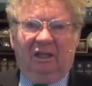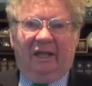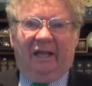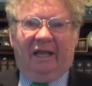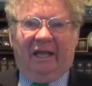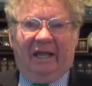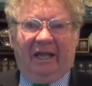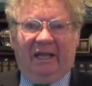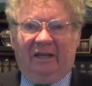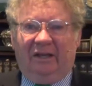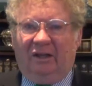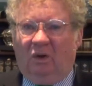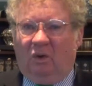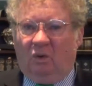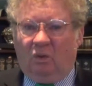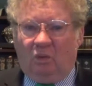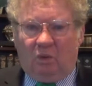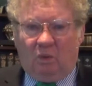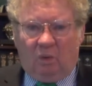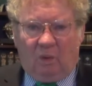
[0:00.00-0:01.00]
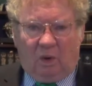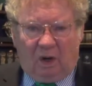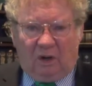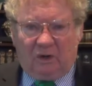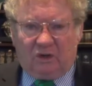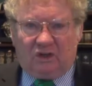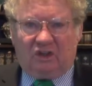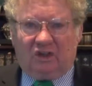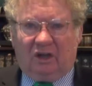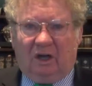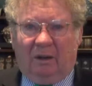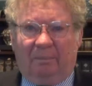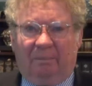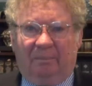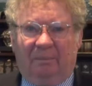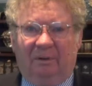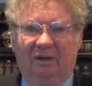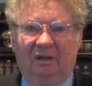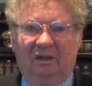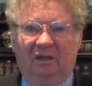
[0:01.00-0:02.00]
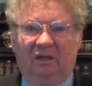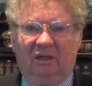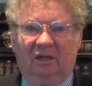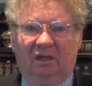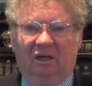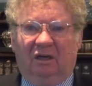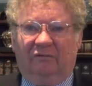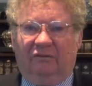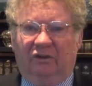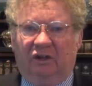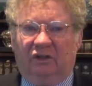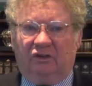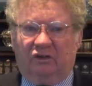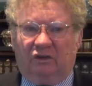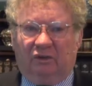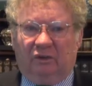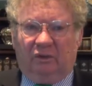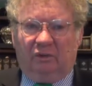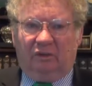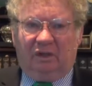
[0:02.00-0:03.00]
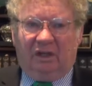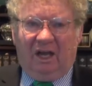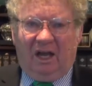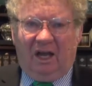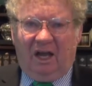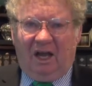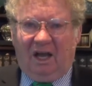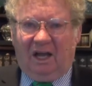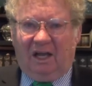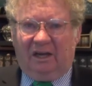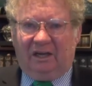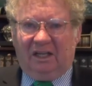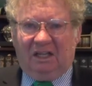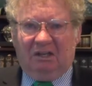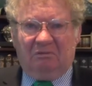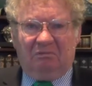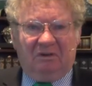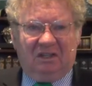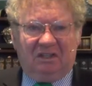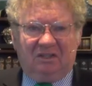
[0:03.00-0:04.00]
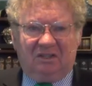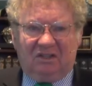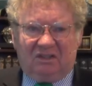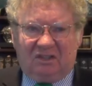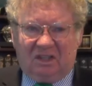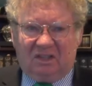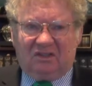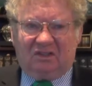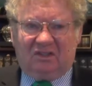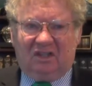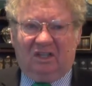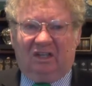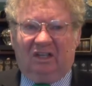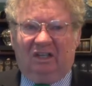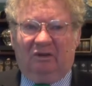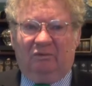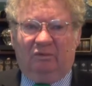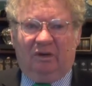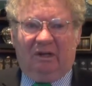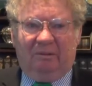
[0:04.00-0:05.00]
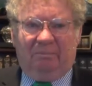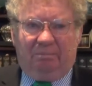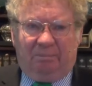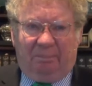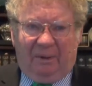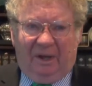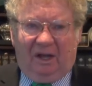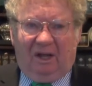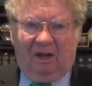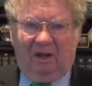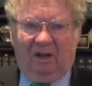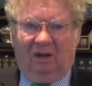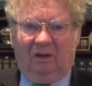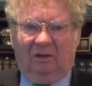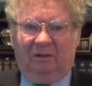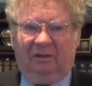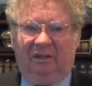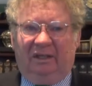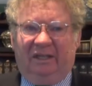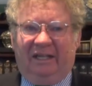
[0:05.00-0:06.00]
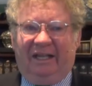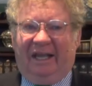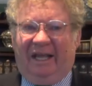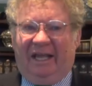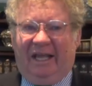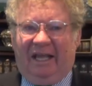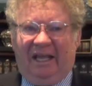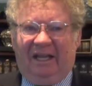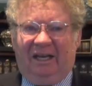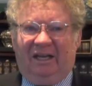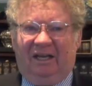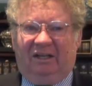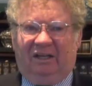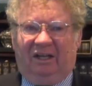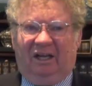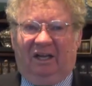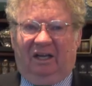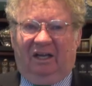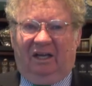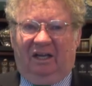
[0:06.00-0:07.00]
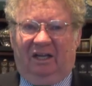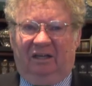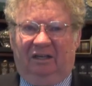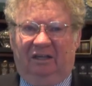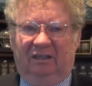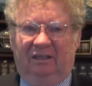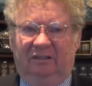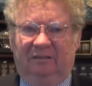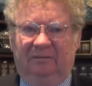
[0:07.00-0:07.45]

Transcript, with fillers: and the worship of the true God. He resisted, he rebelled, he hated God.